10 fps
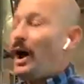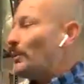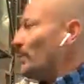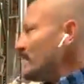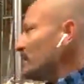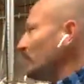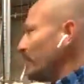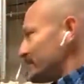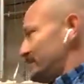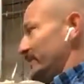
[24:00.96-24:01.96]
We
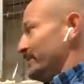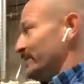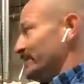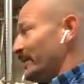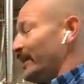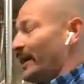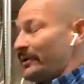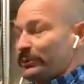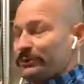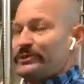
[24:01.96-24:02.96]
collected, and
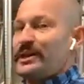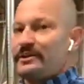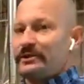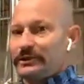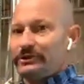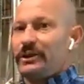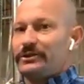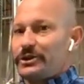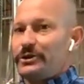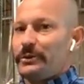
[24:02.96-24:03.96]
I will
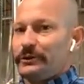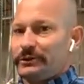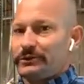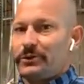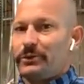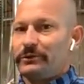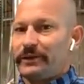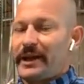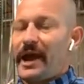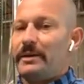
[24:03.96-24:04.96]
do a little tour of
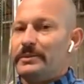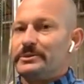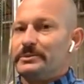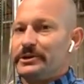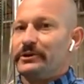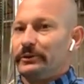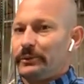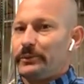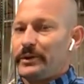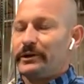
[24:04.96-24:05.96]
like how much material
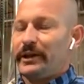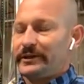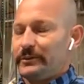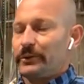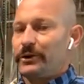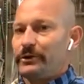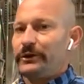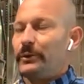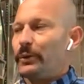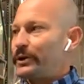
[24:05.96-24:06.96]
we collected, and we're
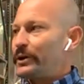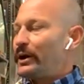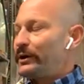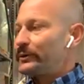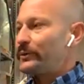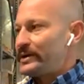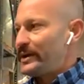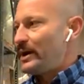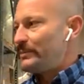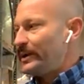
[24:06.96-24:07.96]
currently working on it right
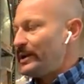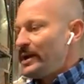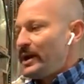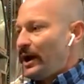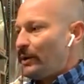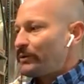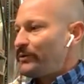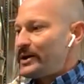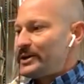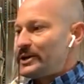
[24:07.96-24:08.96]
now. But we're
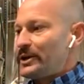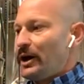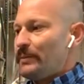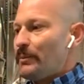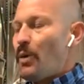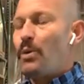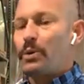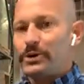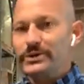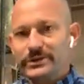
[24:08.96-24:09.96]
finding
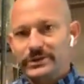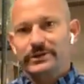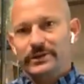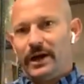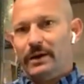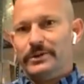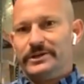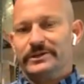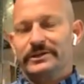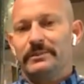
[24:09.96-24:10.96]
horse, which
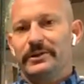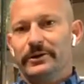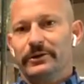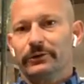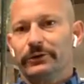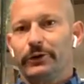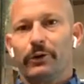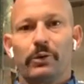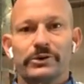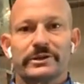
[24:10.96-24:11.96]
is the earlier
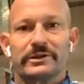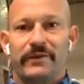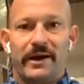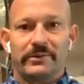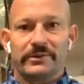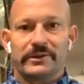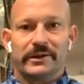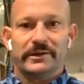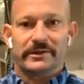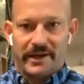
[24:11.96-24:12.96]
horses found
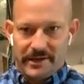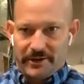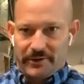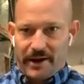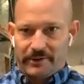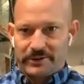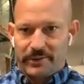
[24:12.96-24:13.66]
in San Diego County.